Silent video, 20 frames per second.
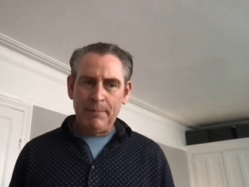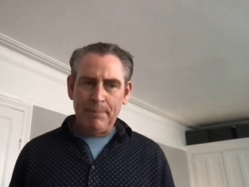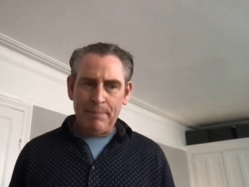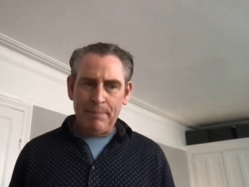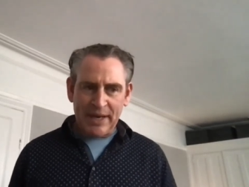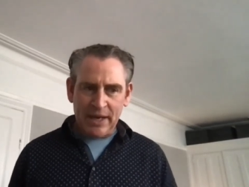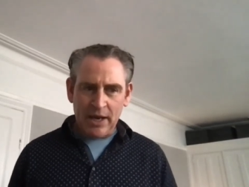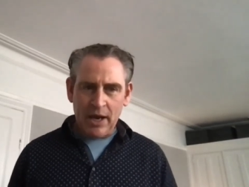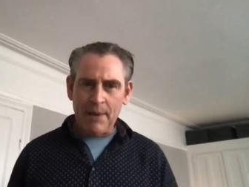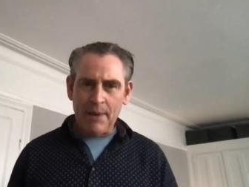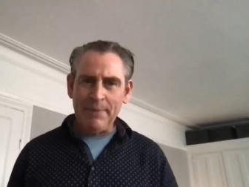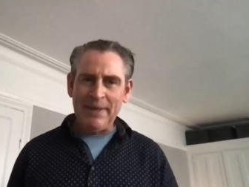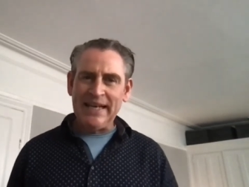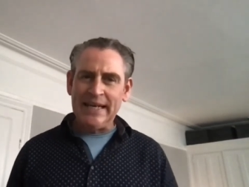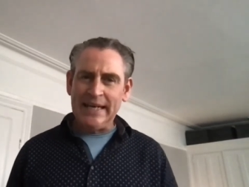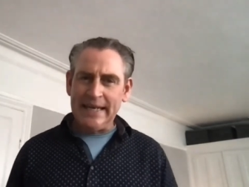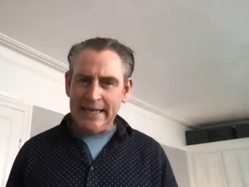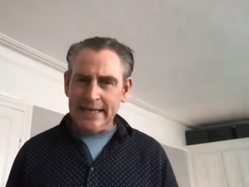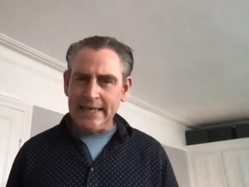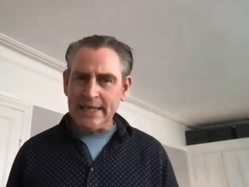becoming
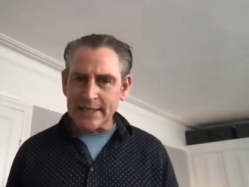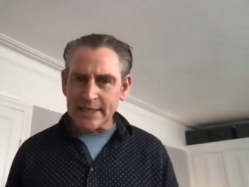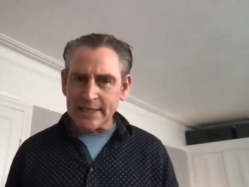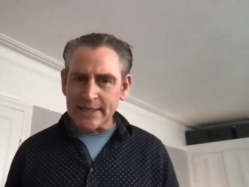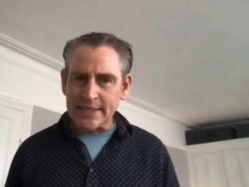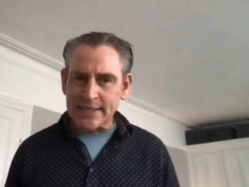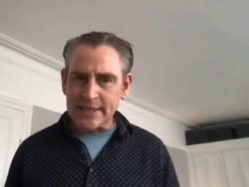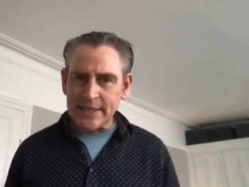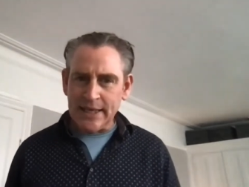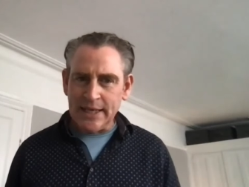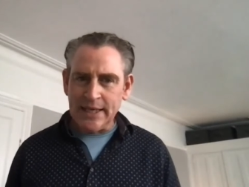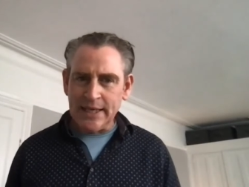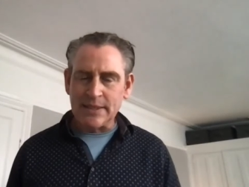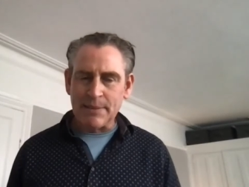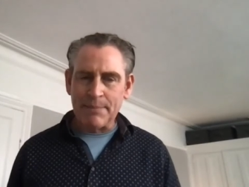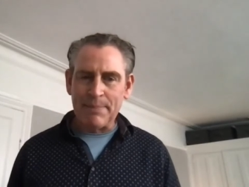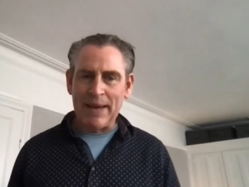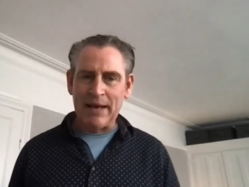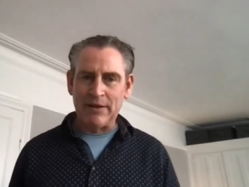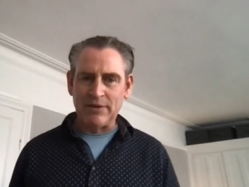leaders is
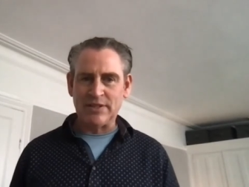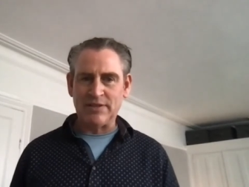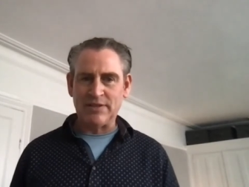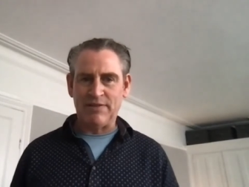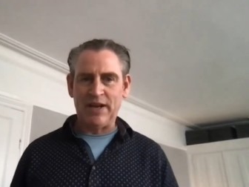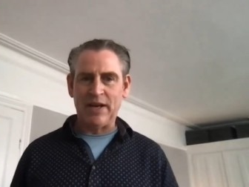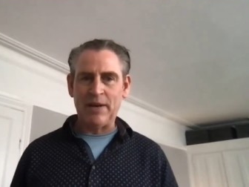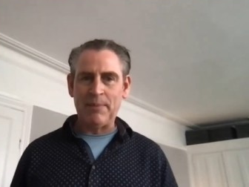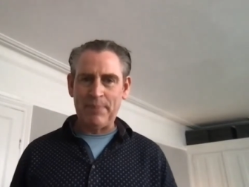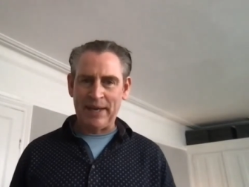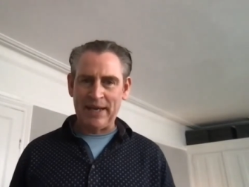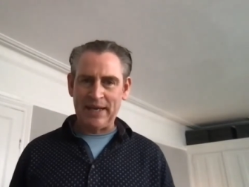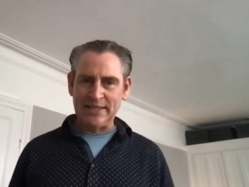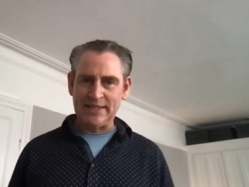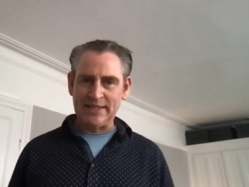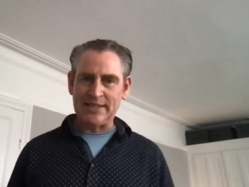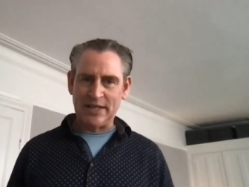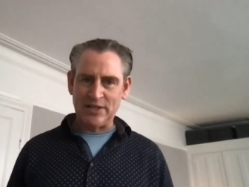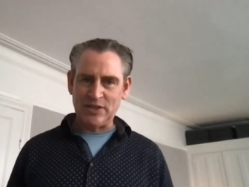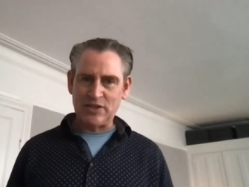about developing a
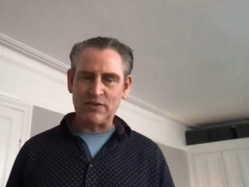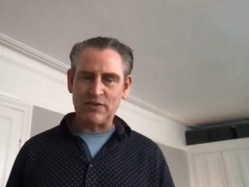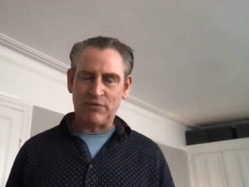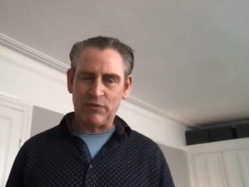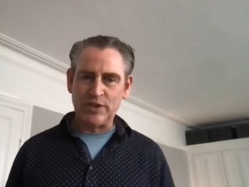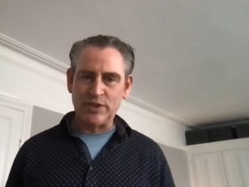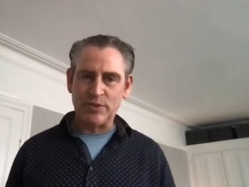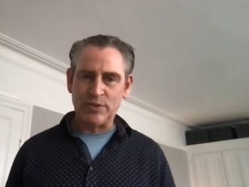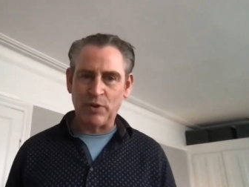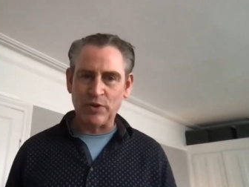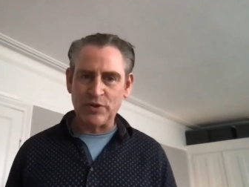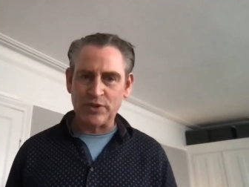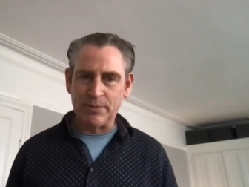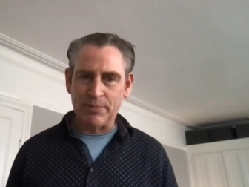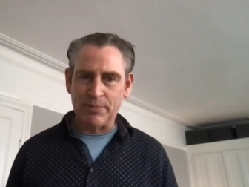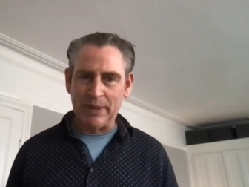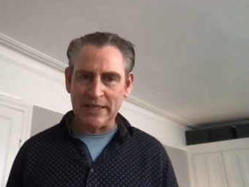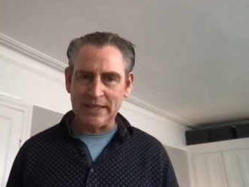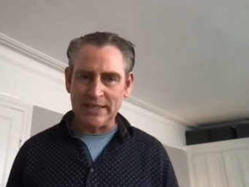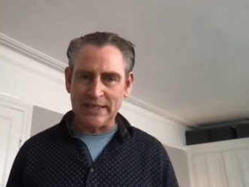sense of
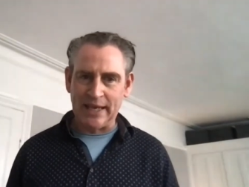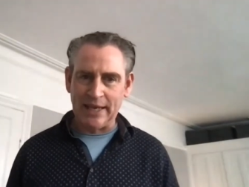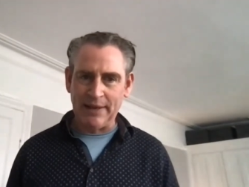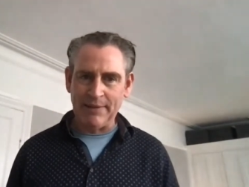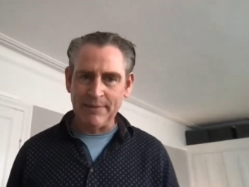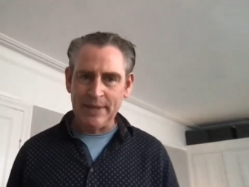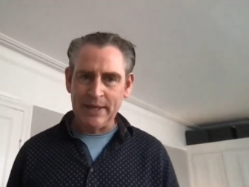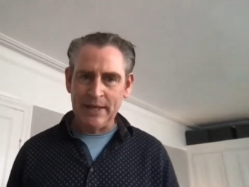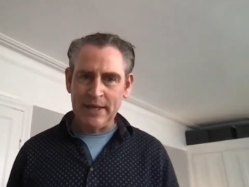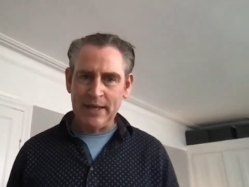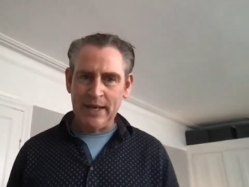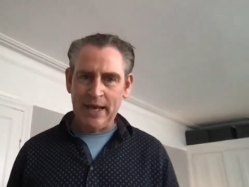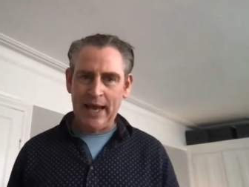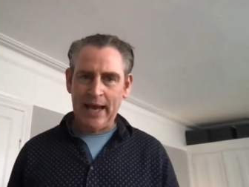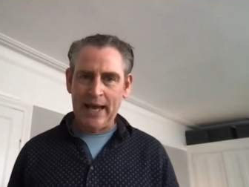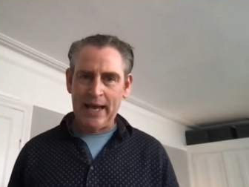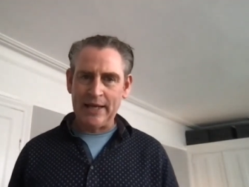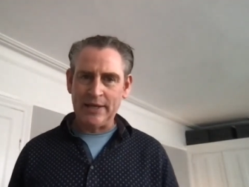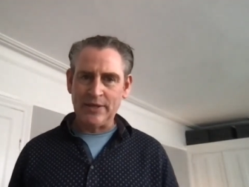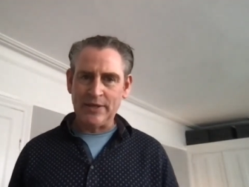responsibility
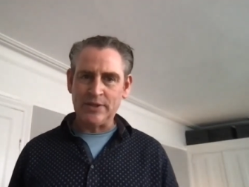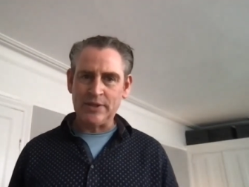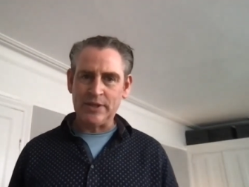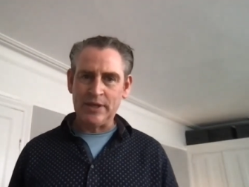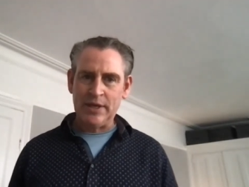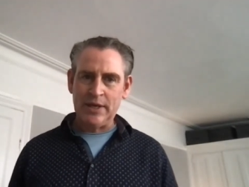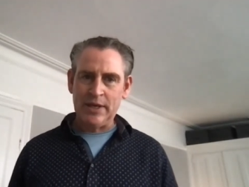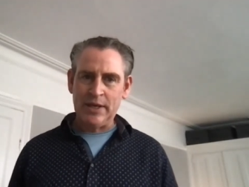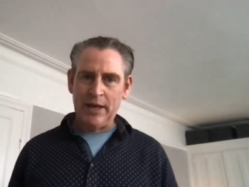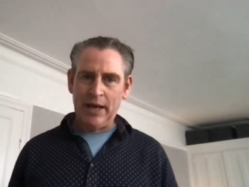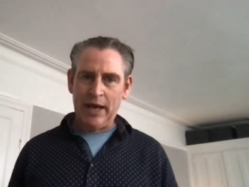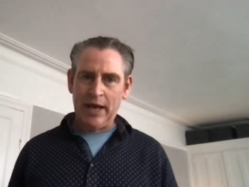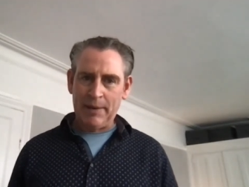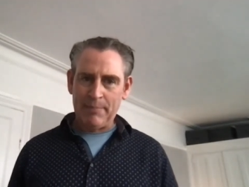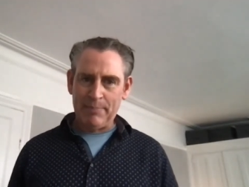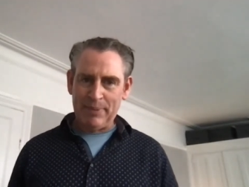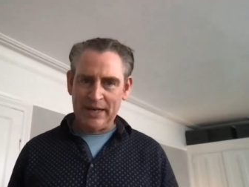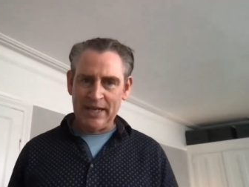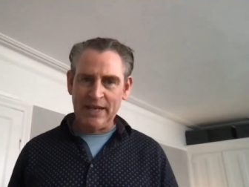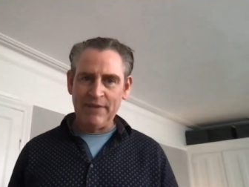and uh,
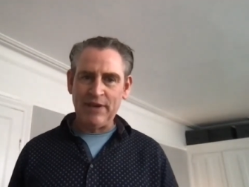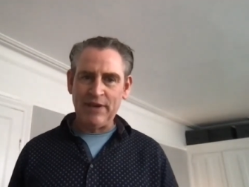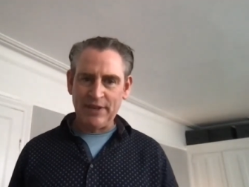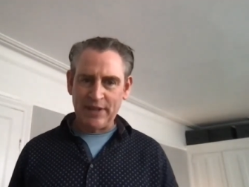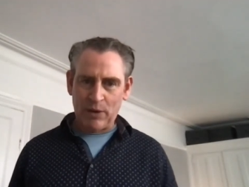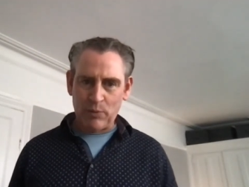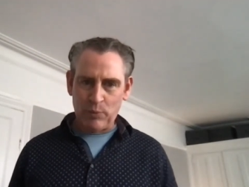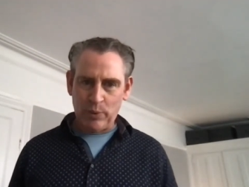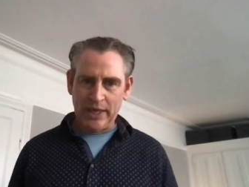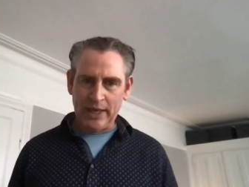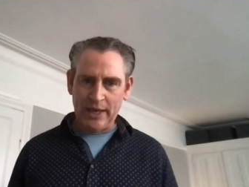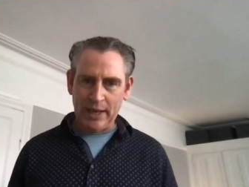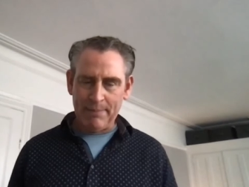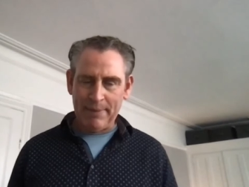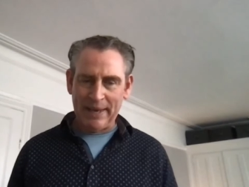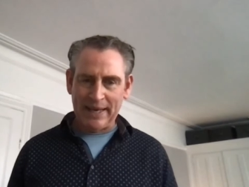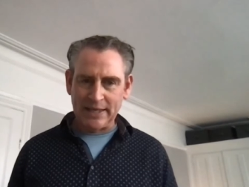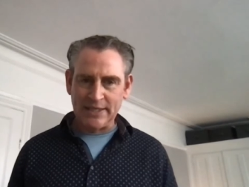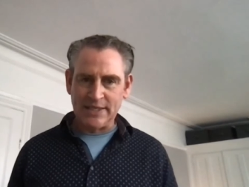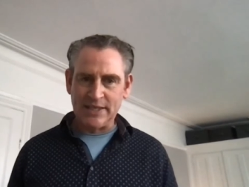believing that we can
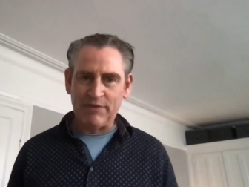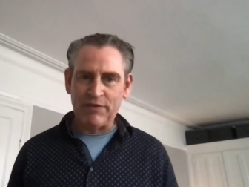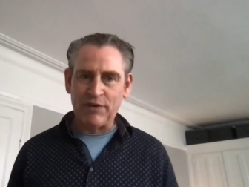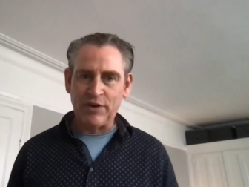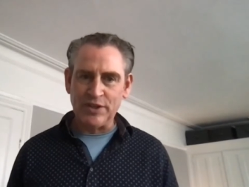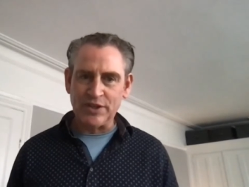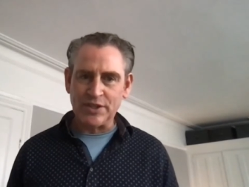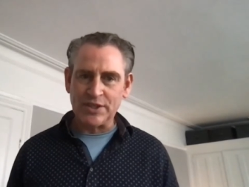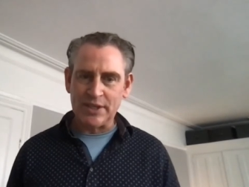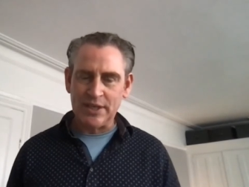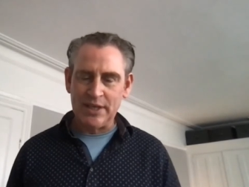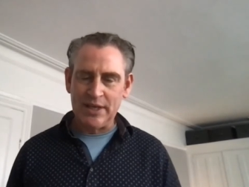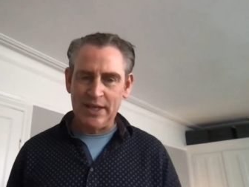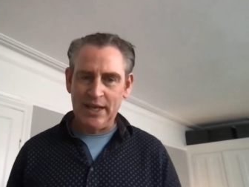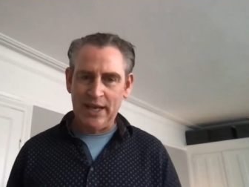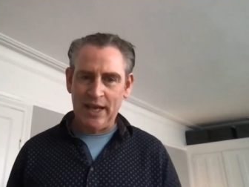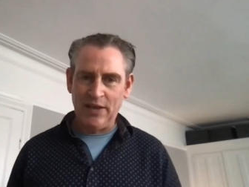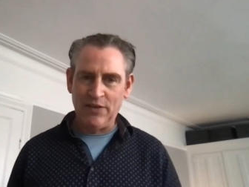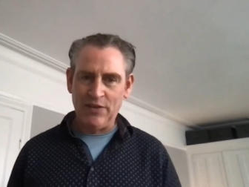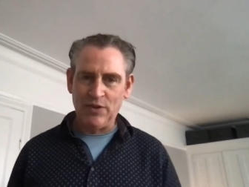make a difference
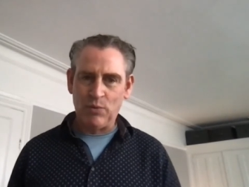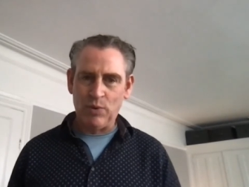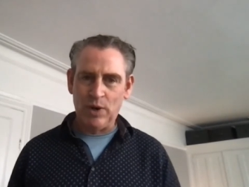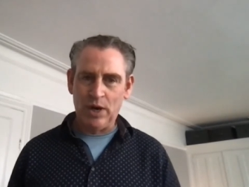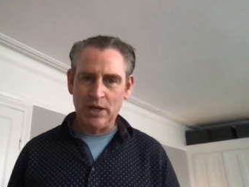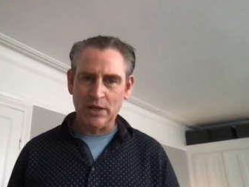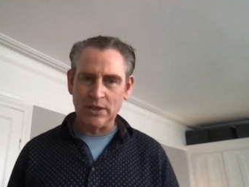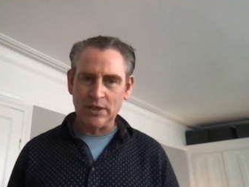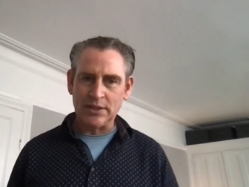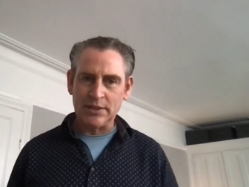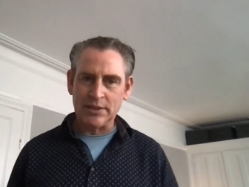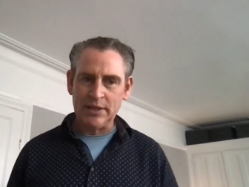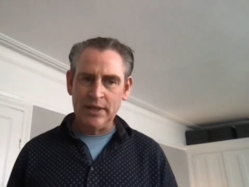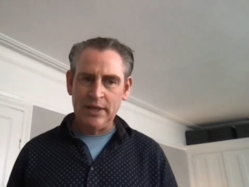in the world.